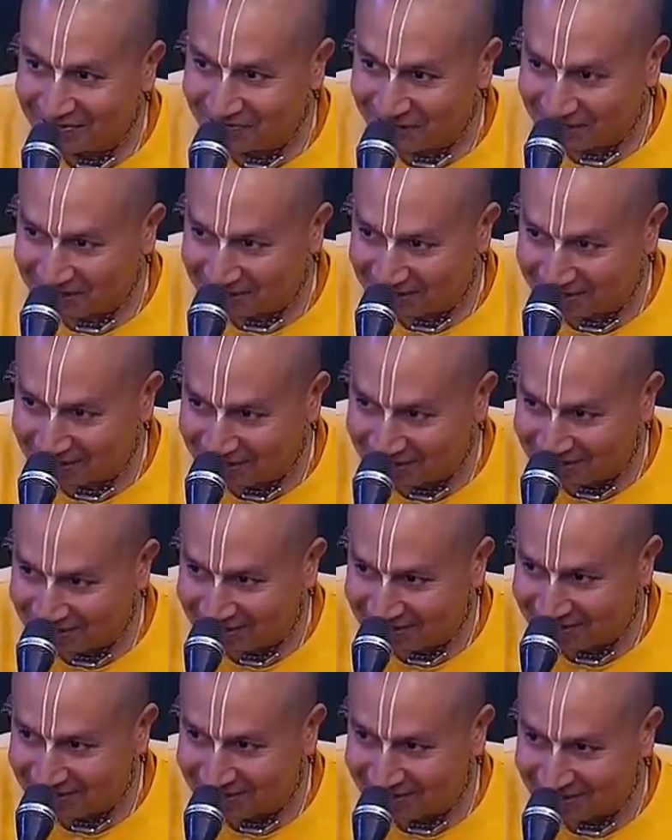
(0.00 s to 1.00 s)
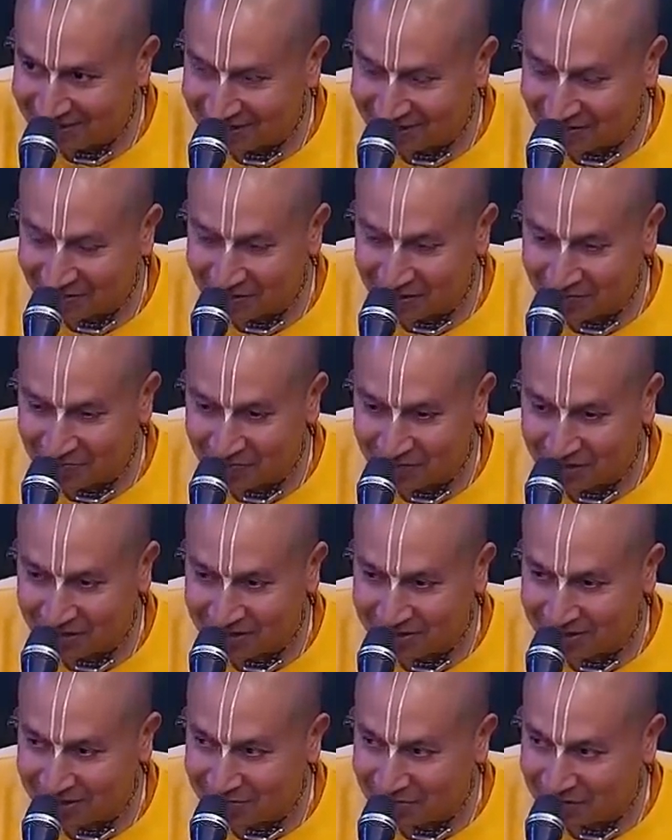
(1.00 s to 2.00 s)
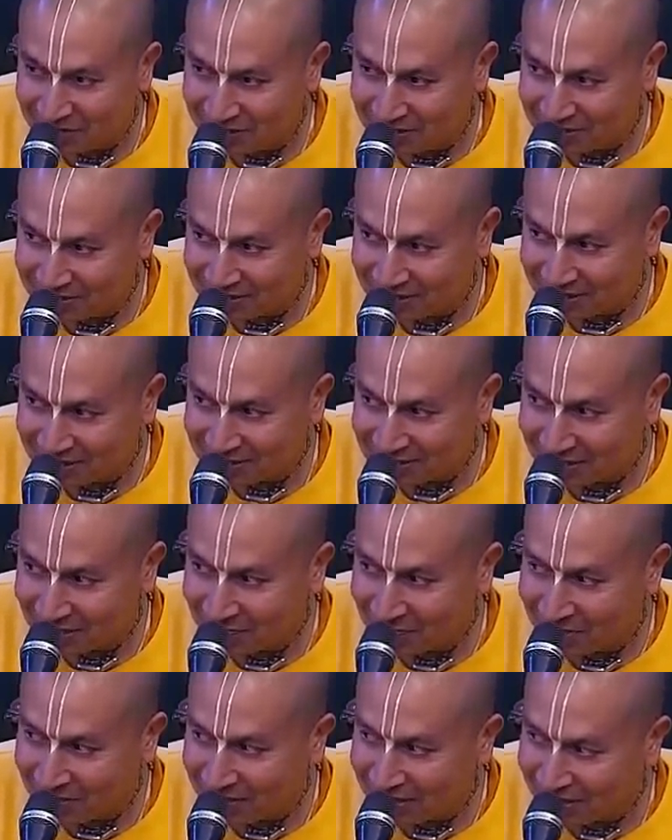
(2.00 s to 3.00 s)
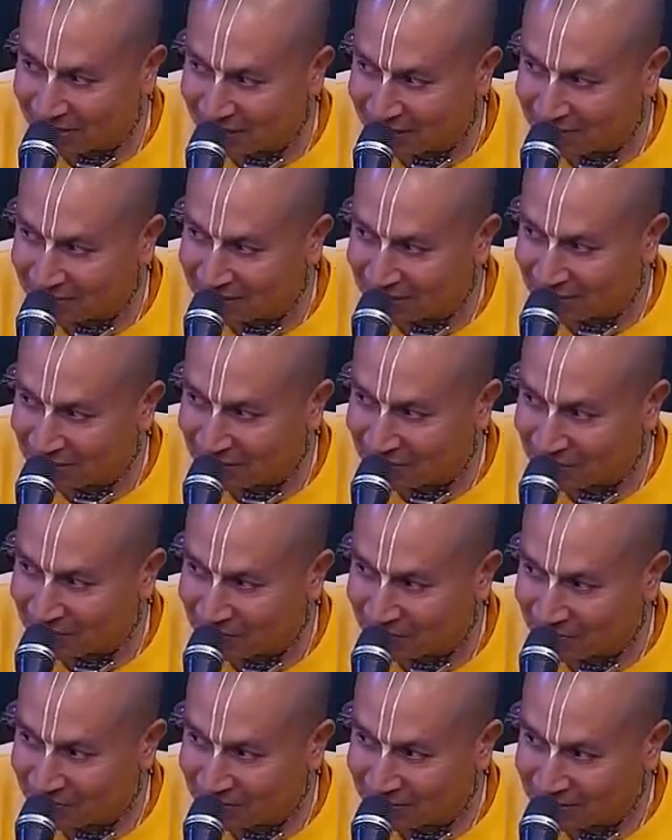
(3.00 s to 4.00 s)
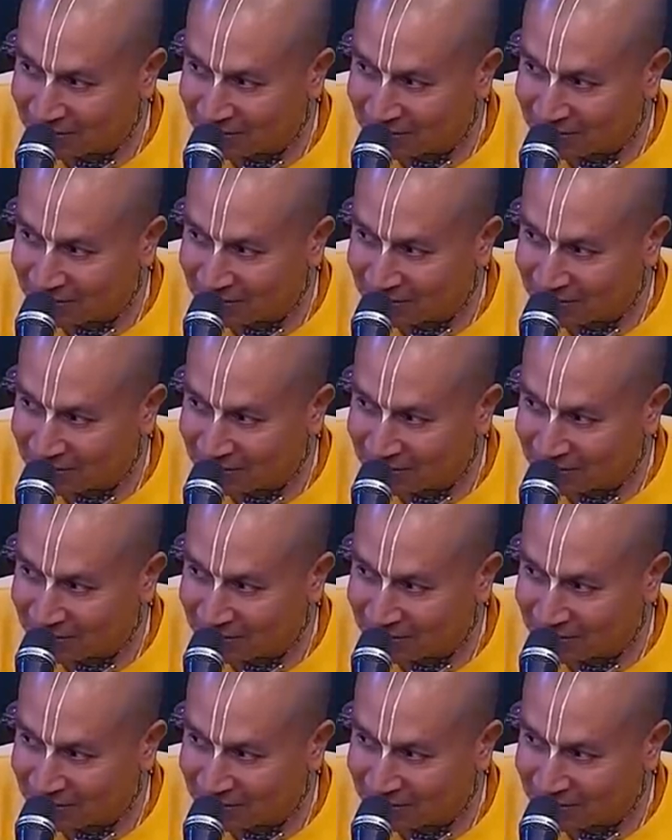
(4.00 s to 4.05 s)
But this is Chakravarti Pad gives in his example in 11th canto.